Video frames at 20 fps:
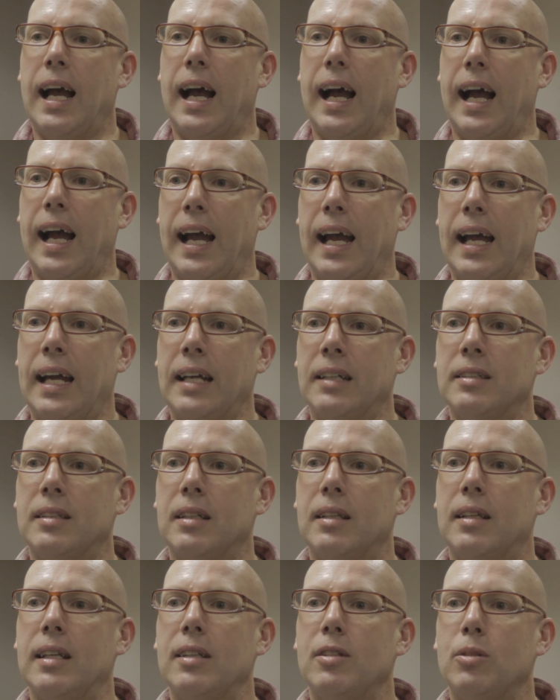And
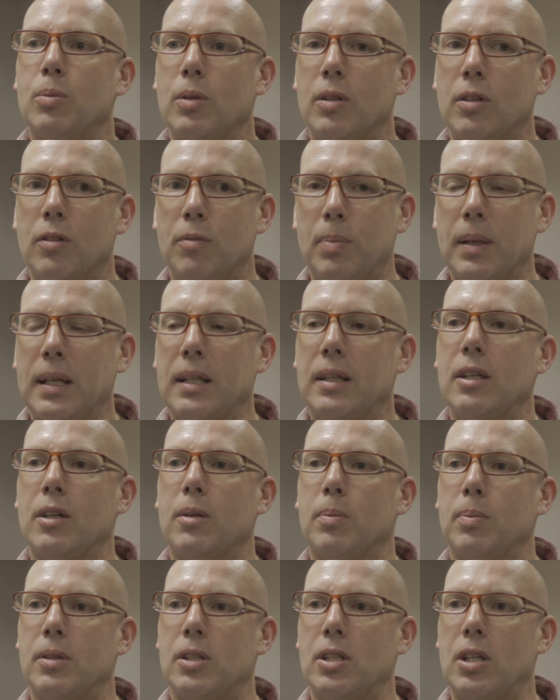this would have been the
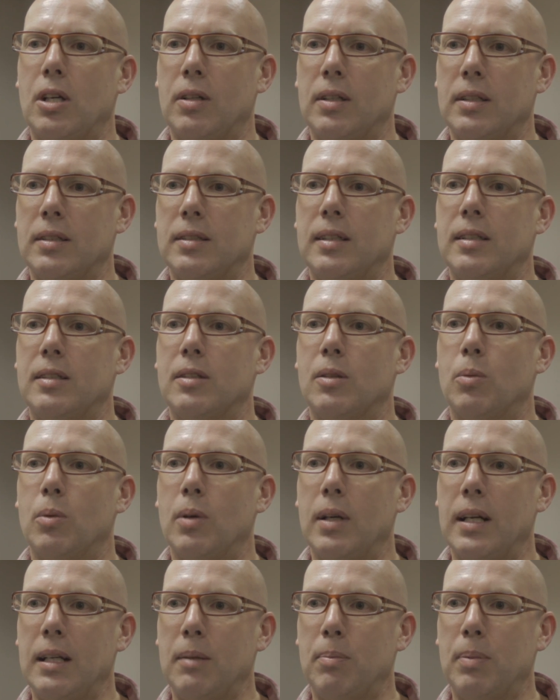opportunity to
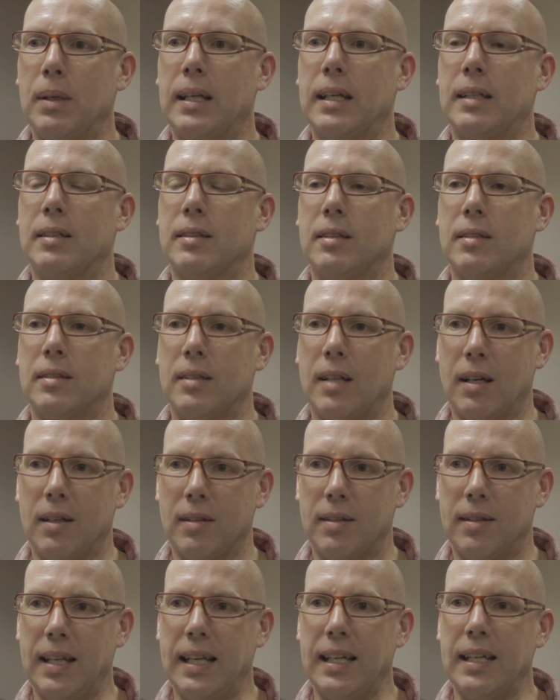really begin to start
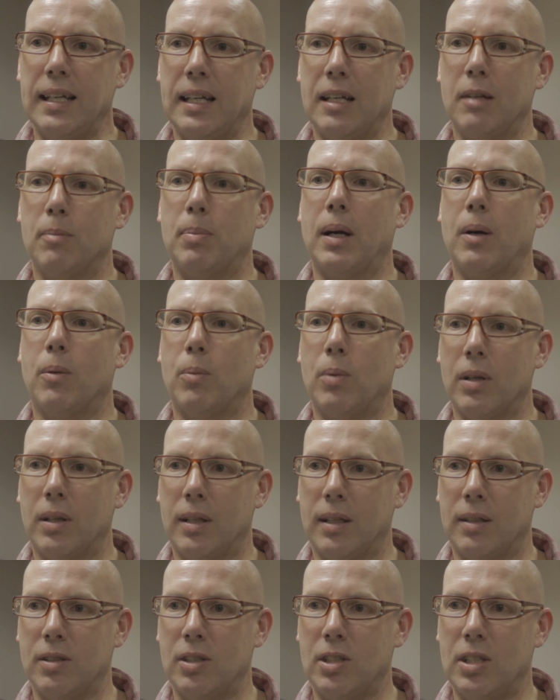thinking about what
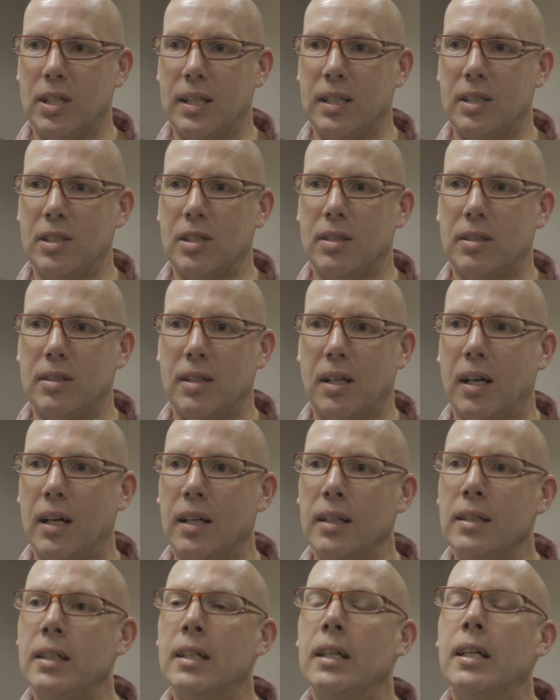those changes are,